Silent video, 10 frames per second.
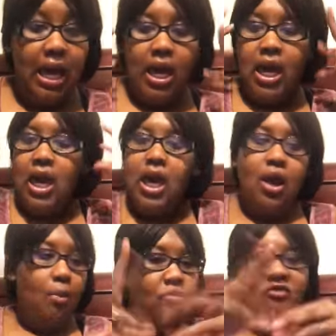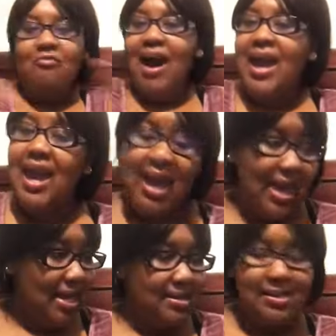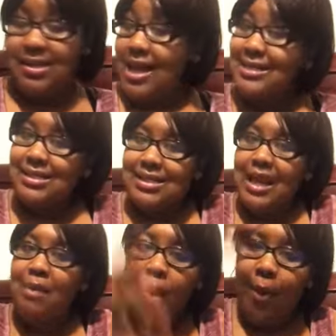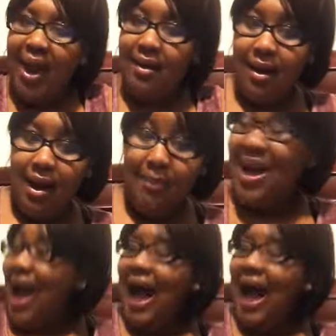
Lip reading: hear, move my hands, sleep and wake up.